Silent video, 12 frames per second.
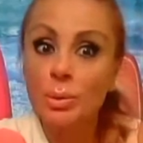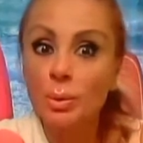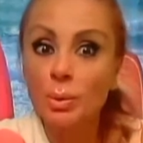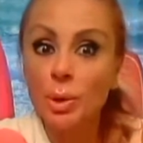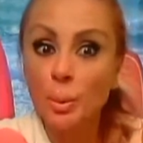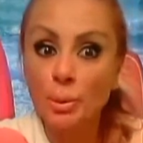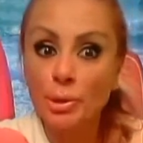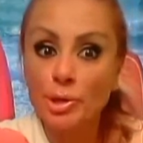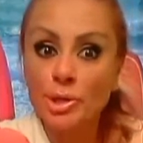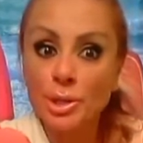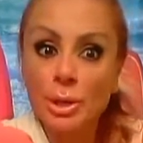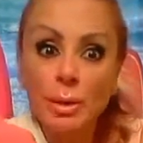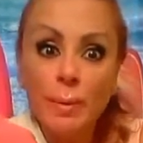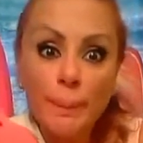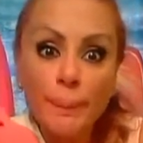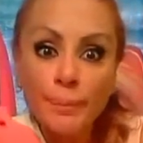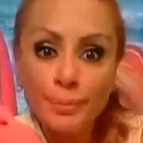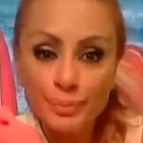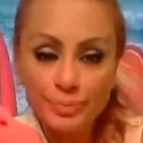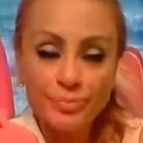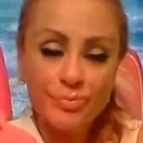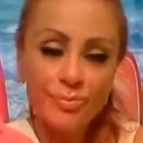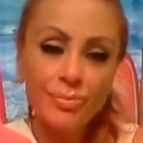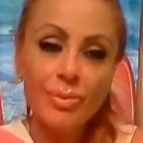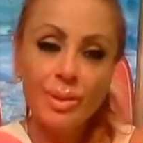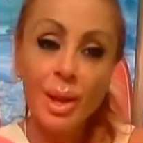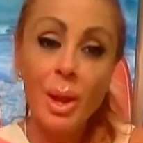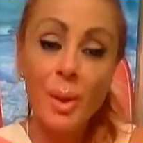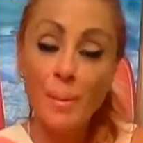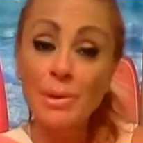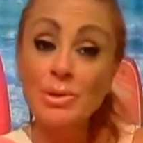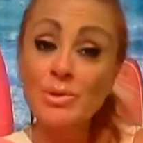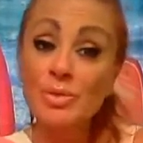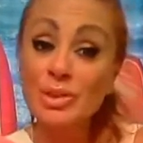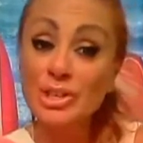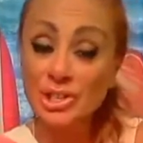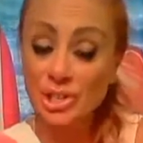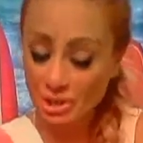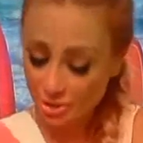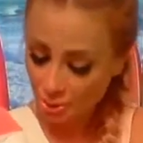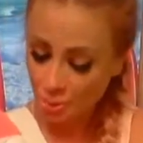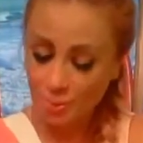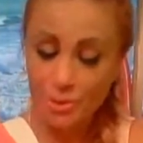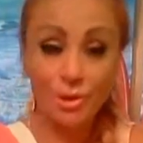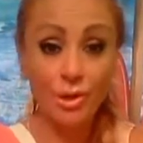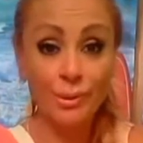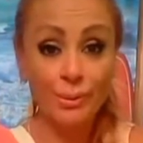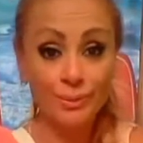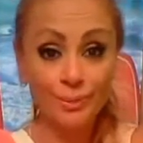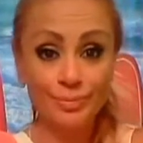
a real person? But he was very gentle with her,